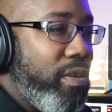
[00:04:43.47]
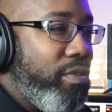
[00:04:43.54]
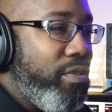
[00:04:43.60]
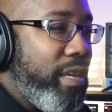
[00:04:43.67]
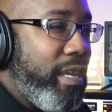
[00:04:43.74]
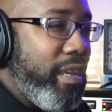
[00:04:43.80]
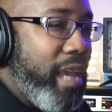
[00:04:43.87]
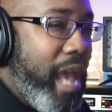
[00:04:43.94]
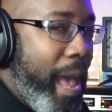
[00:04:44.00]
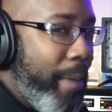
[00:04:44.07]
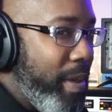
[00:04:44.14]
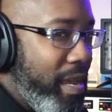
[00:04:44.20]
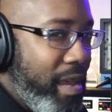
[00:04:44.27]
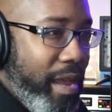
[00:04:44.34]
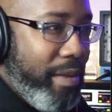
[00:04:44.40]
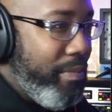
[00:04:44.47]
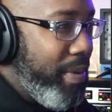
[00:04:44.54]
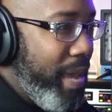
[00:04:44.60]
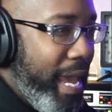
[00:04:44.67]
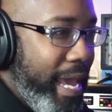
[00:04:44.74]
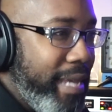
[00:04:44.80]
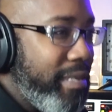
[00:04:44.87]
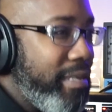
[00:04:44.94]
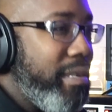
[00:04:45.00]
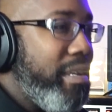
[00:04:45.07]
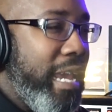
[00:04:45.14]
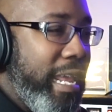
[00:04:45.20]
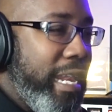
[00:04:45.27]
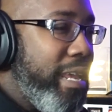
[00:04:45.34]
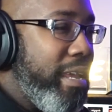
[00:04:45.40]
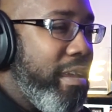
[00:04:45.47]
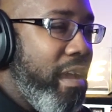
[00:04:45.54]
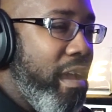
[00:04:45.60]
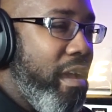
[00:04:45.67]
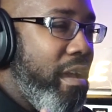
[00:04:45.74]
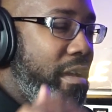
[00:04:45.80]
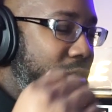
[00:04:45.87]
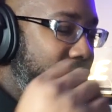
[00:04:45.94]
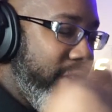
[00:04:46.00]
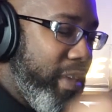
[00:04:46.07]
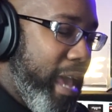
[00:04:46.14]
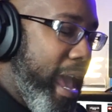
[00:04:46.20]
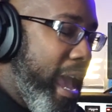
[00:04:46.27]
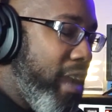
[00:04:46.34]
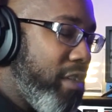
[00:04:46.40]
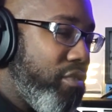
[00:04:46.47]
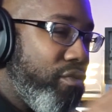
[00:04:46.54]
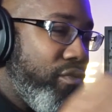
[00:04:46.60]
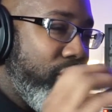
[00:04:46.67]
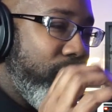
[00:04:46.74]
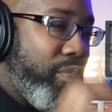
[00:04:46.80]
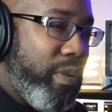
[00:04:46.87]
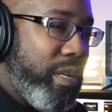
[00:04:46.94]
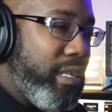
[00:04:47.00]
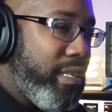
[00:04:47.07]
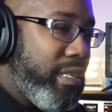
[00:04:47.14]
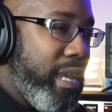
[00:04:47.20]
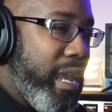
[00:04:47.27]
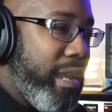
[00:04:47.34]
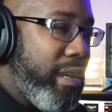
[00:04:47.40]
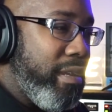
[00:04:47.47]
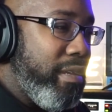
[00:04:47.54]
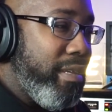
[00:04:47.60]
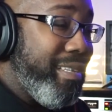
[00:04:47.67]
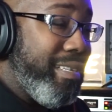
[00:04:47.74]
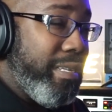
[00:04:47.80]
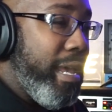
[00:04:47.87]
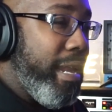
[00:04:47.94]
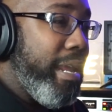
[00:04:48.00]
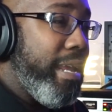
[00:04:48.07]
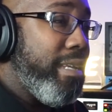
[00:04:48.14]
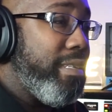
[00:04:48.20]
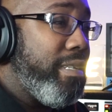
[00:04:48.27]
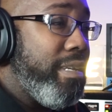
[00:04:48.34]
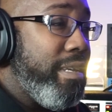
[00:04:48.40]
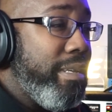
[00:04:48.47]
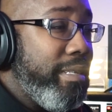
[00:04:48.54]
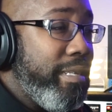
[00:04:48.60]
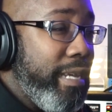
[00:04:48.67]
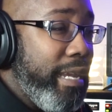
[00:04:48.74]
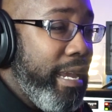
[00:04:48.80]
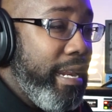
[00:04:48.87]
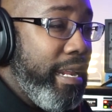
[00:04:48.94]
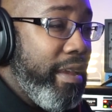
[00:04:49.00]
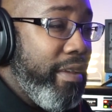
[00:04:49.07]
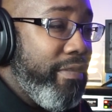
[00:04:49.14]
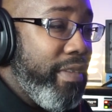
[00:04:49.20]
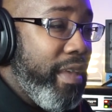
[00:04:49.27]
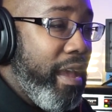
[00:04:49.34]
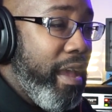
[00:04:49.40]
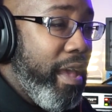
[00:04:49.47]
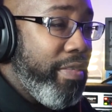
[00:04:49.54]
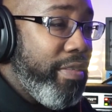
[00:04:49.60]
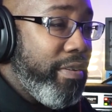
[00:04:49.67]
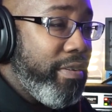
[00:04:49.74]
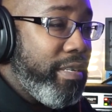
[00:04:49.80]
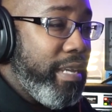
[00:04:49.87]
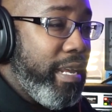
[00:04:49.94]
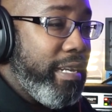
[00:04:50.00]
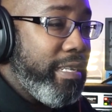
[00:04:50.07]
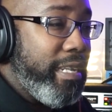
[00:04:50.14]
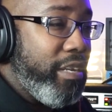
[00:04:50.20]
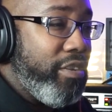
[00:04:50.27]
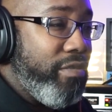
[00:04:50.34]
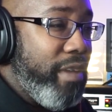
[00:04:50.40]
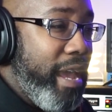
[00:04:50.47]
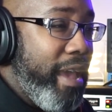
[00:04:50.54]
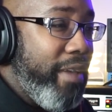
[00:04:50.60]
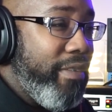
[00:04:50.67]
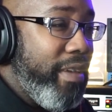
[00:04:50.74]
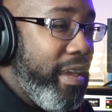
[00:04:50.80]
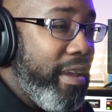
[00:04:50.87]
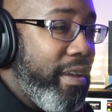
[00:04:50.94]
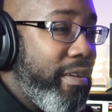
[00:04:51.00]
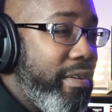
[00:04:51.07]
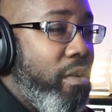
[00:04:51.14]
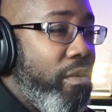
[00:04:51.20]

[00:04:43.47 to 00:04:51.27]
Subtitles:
you can copy, cut, and paste any of the actual preset settings to any of the other settings that you have here.